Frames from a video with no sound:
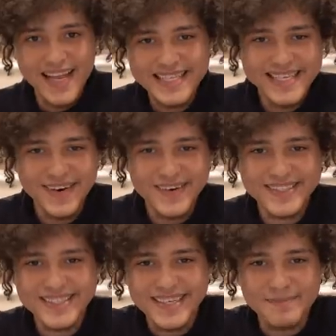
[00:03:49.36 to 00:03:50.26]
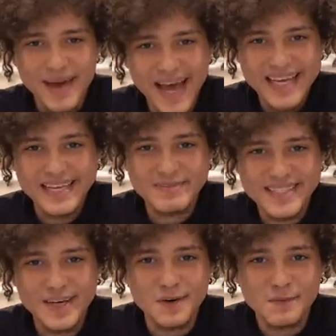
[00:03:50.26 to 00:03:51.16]
let's get on to the man
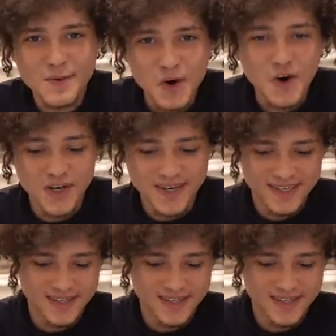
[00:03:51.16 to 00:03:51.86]
himself, Kon.